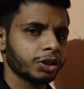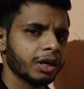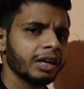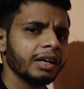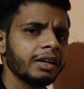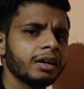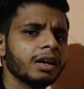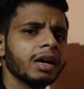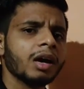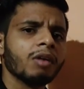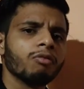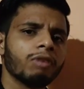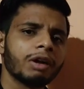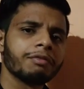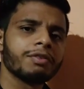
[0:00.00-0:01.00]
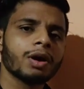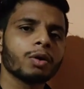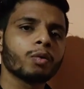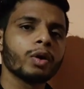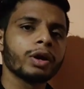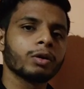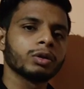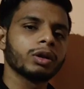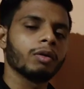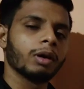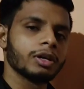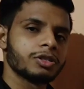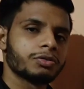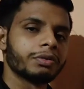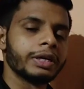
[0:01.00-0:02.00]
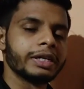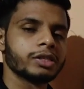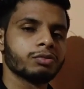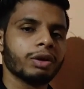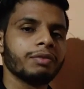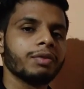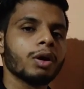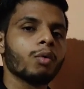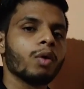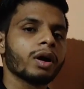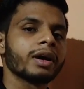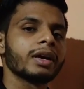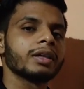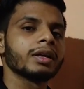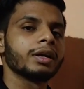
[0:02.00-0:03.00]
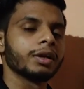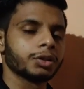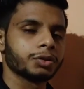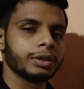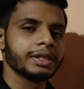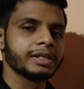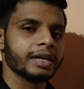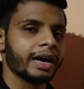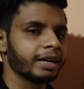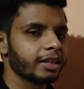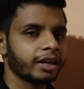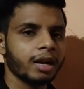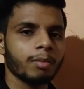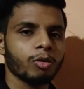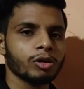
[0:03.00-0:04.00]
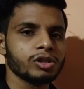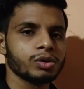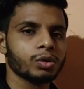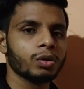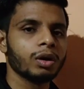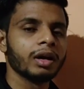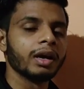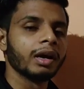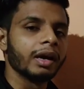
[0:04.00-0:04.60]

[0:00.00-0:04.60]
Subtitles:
Generally, when we are going on the streets, when we are working in the industries, at the time also,